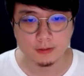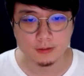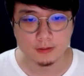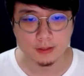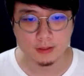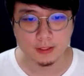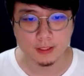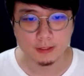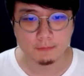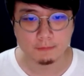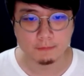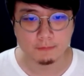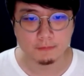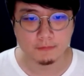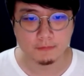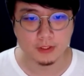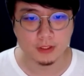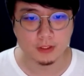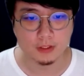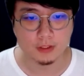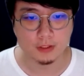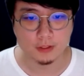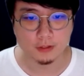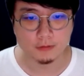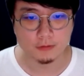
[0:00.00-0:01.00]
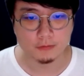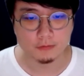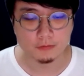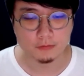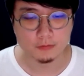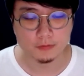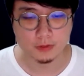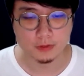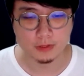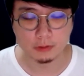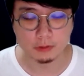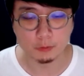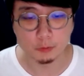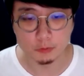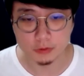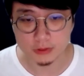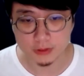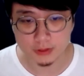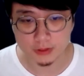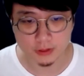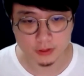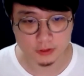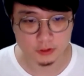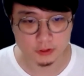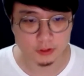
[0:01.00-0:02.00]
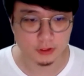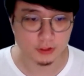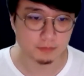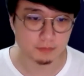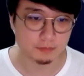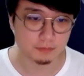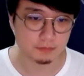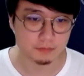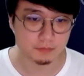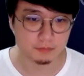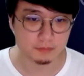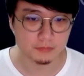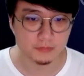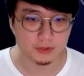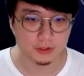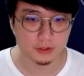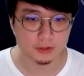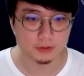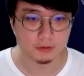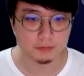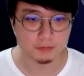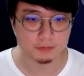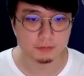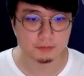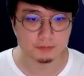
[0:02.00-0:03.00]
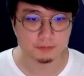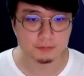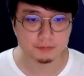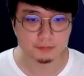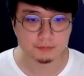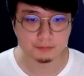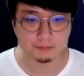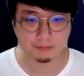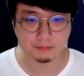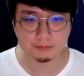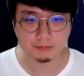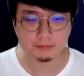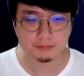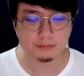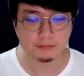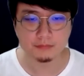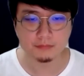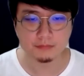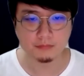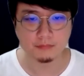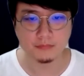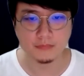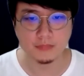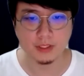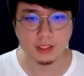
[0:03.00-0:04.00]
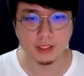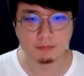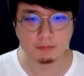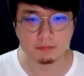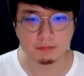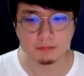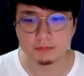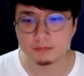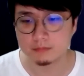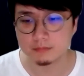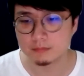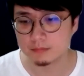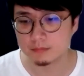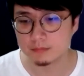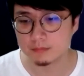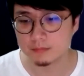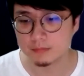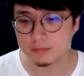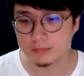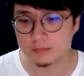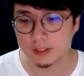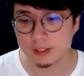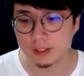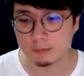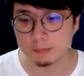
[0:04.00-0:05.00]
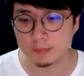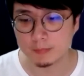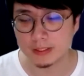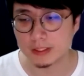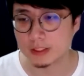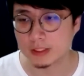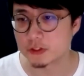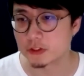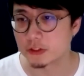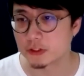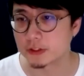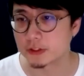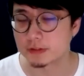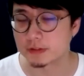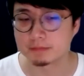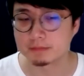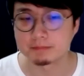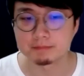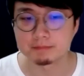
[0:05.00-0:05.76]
get fear of losing their job. So yeah, I'll make it short.